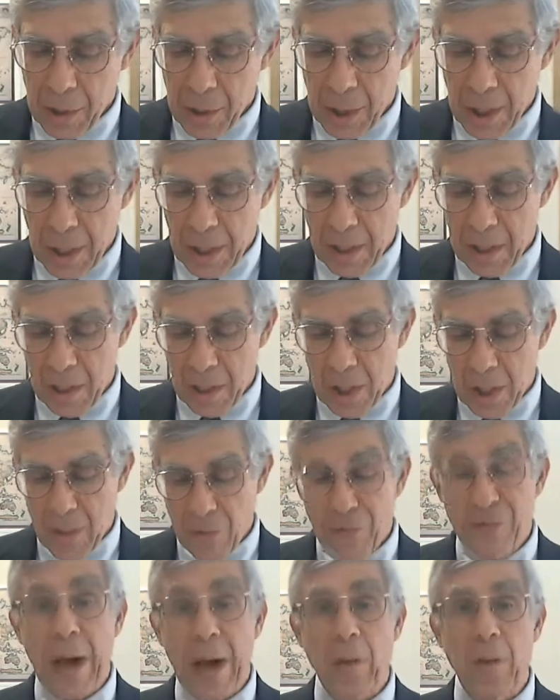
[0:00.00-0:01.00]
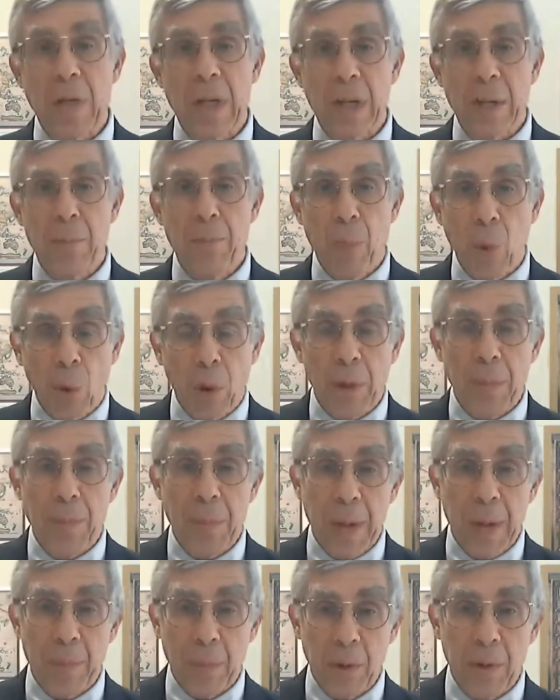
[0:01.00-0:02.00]
She is the founding board
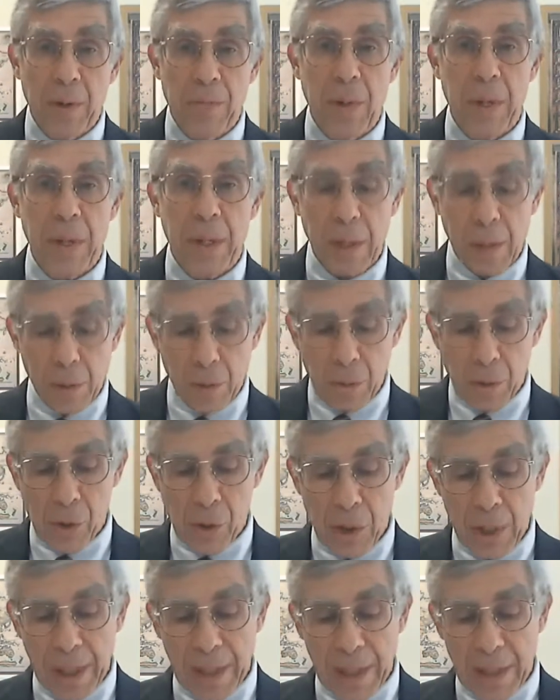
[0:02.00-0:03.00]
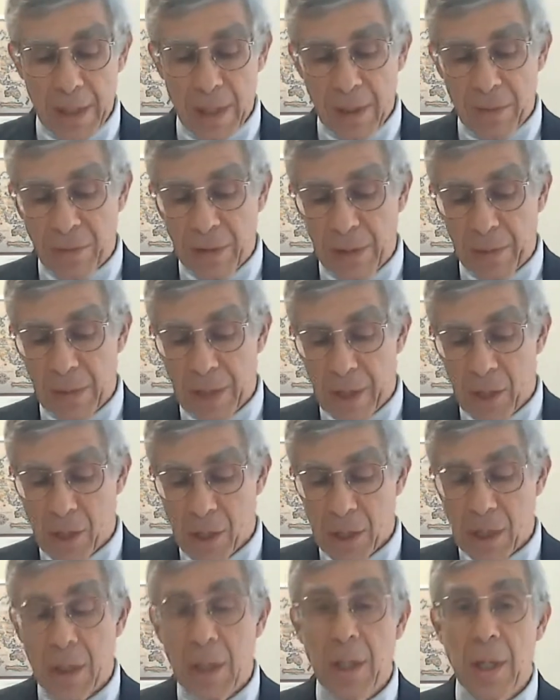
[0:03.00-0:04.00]
member of the LaRouche Legacy
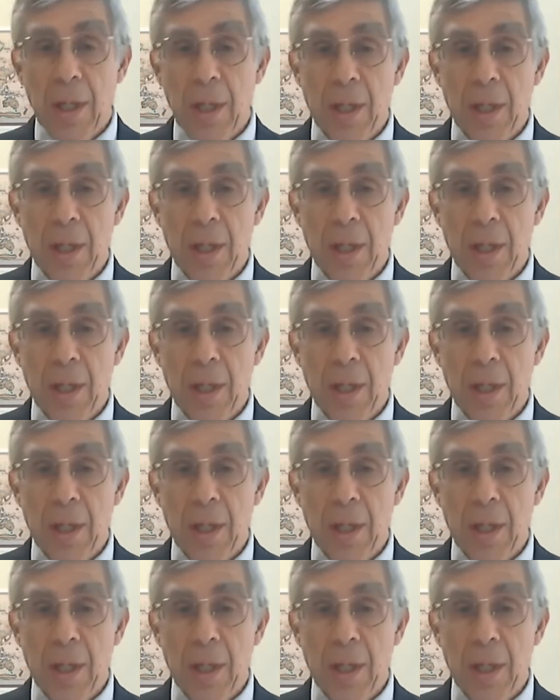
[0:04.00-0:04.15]
Foundation.